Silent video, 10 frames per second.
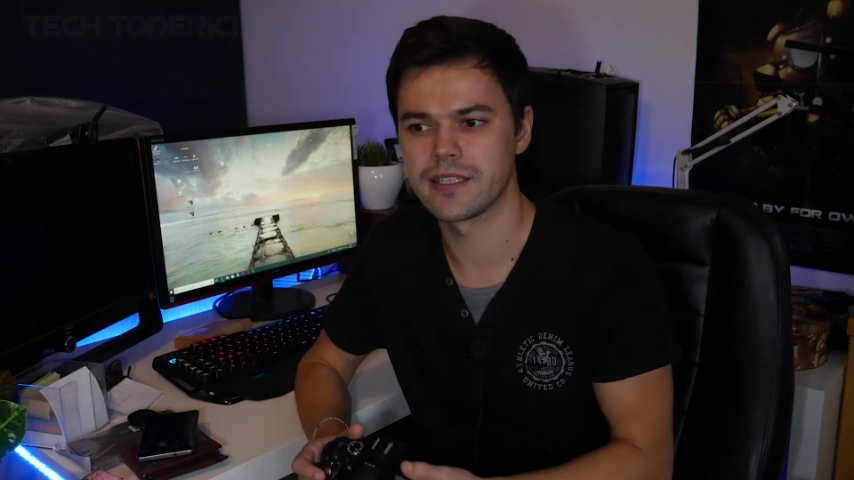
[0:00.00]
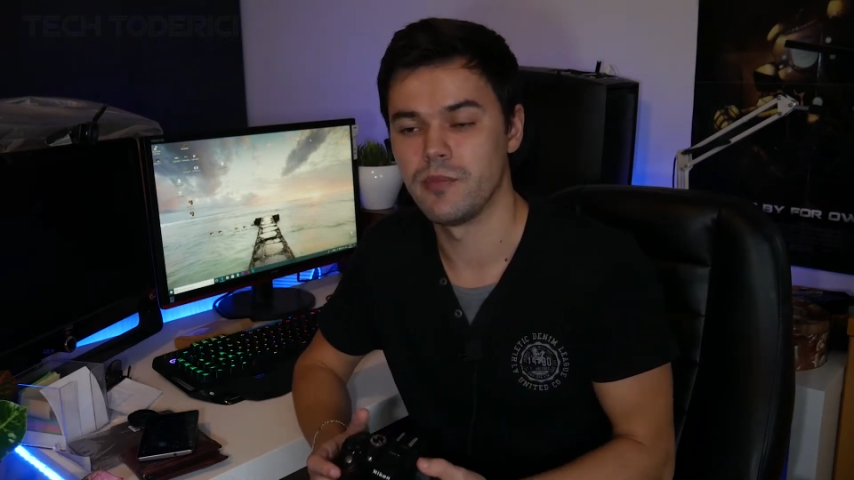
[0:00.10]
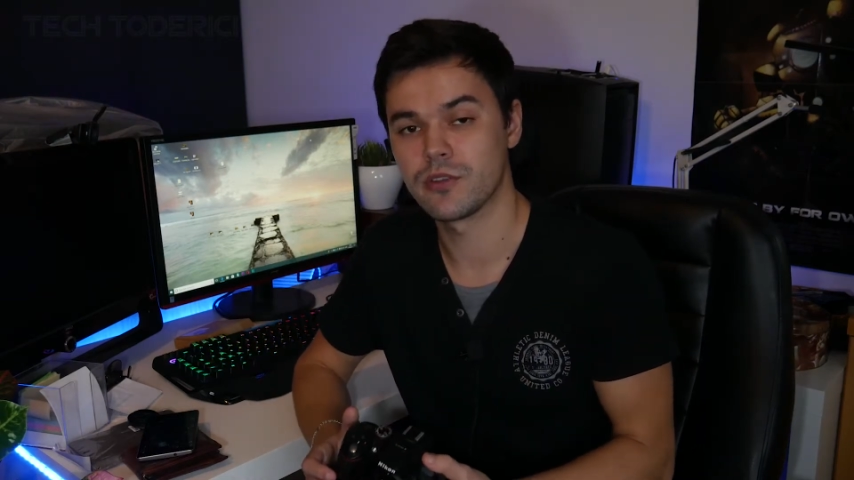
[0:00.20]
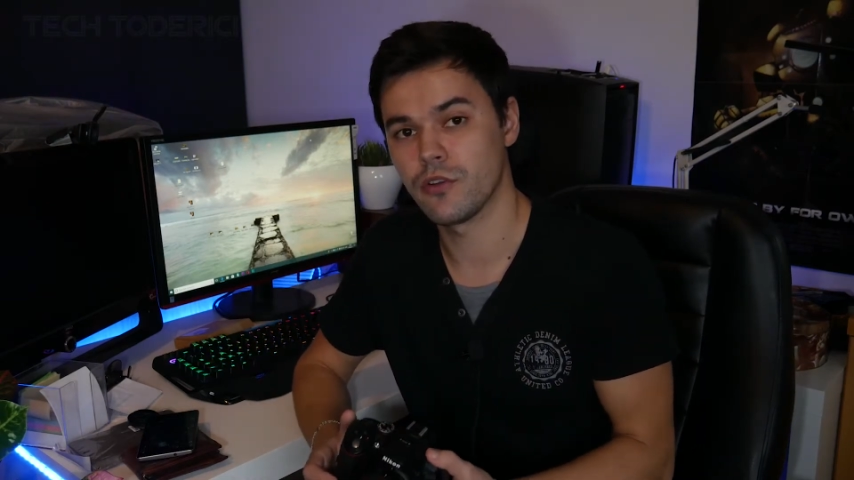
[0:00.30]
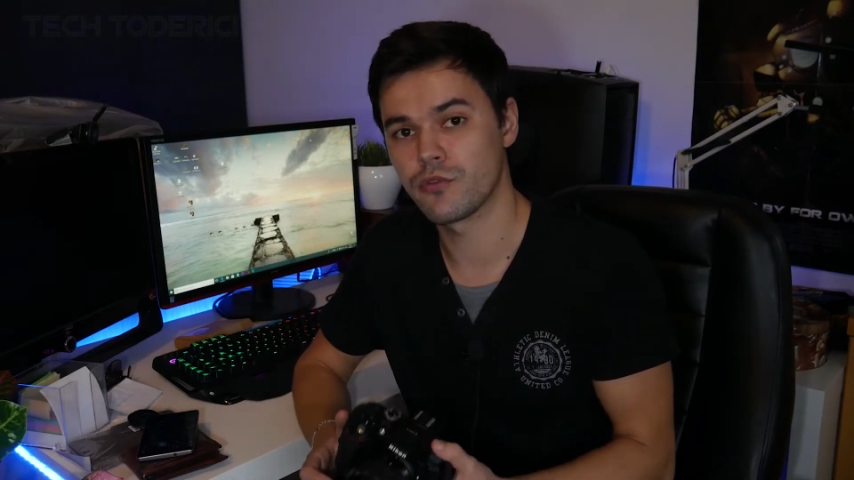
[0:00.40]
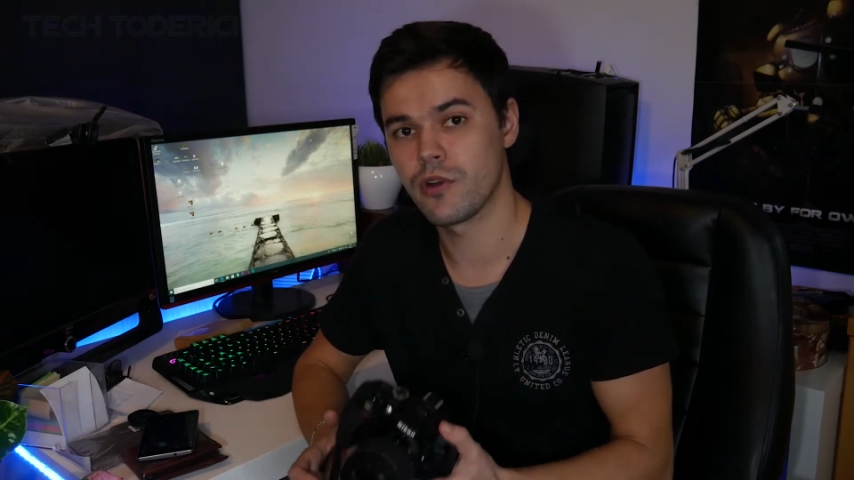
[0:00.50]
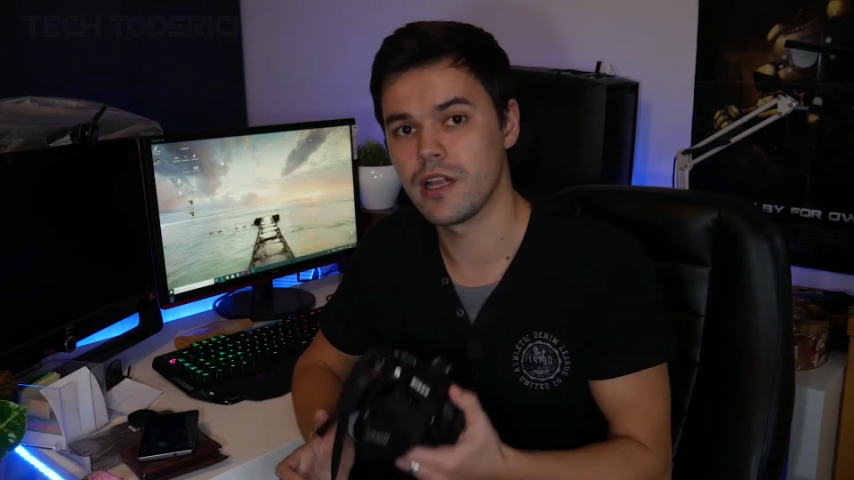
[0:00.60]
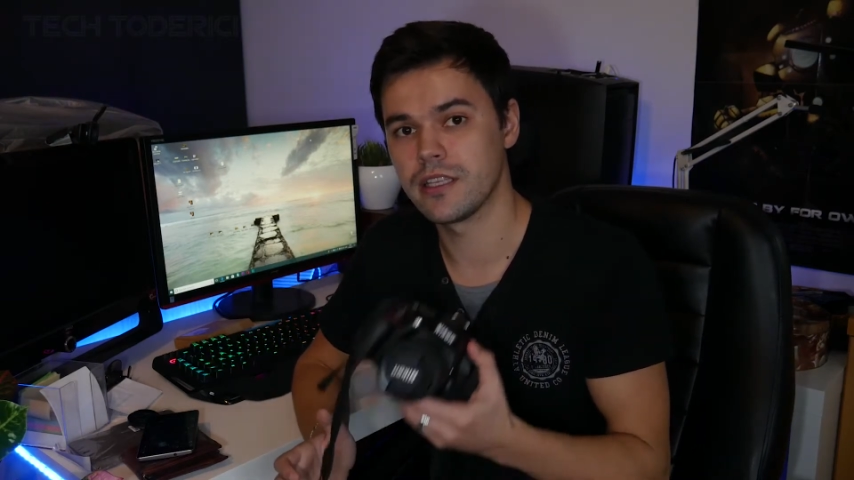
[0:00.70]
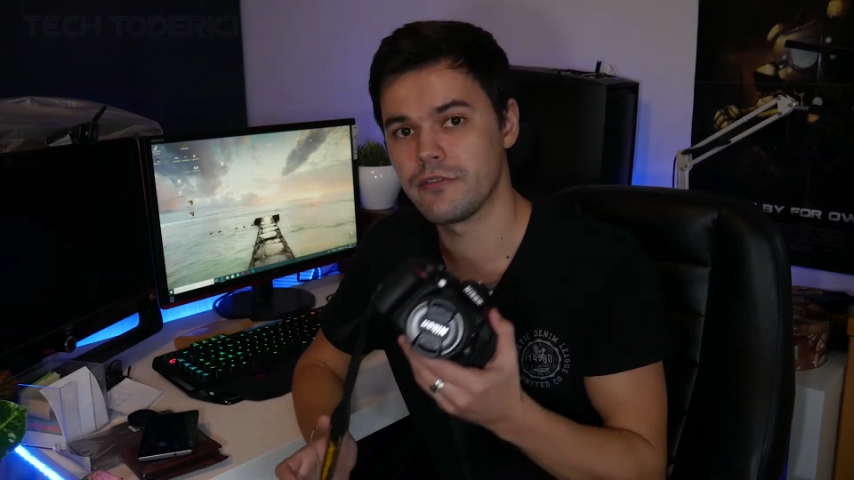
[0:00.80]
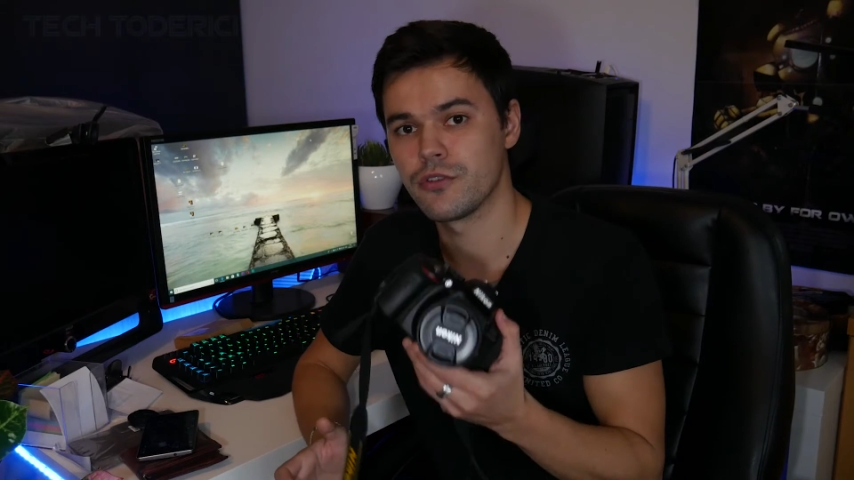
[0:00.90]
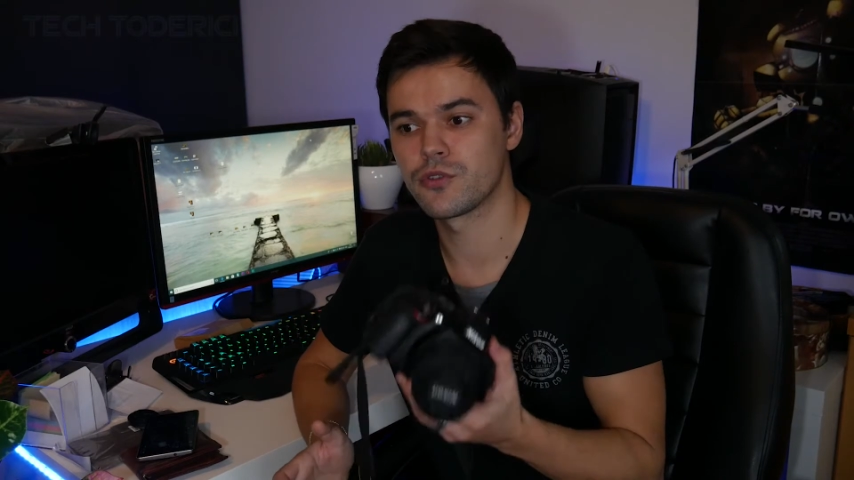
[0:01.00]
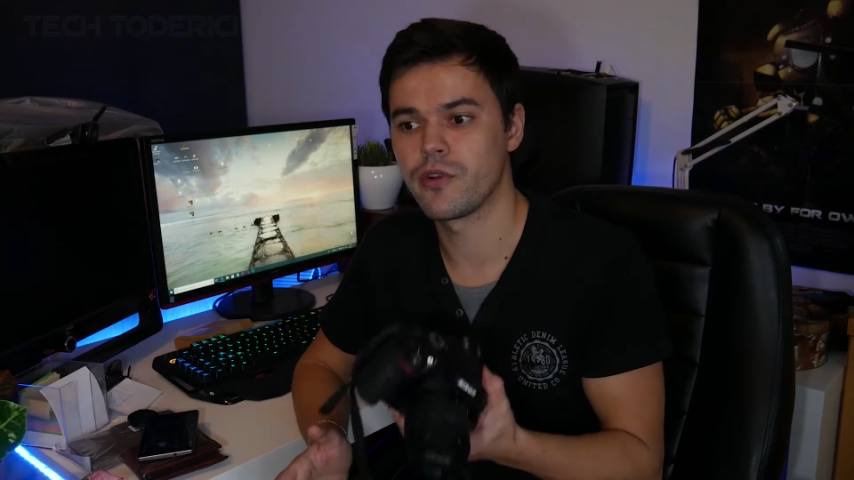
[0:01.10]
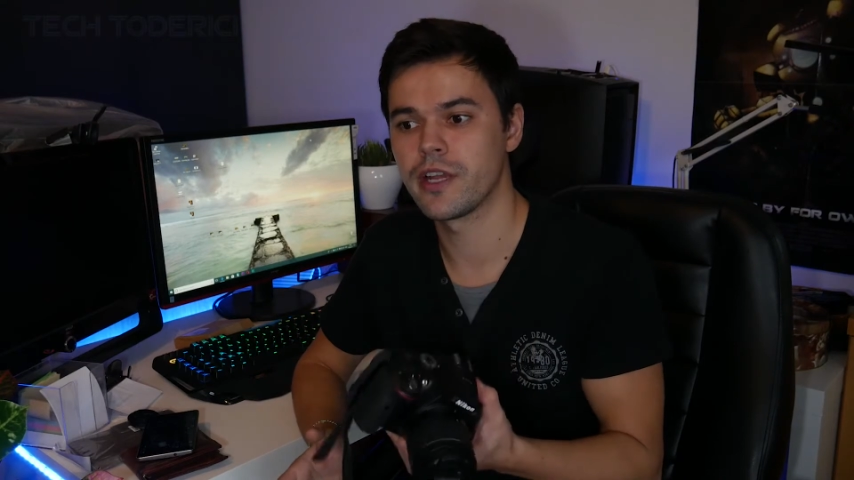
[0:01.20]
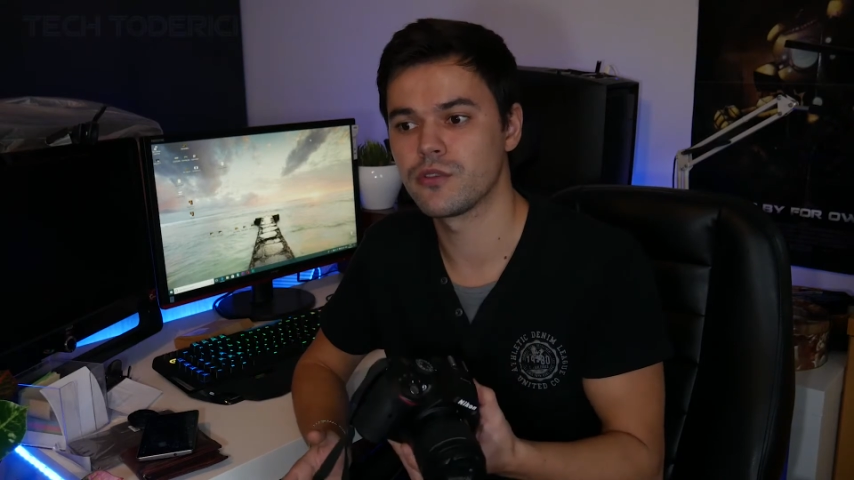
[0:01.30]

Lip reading: But overall, if you're trying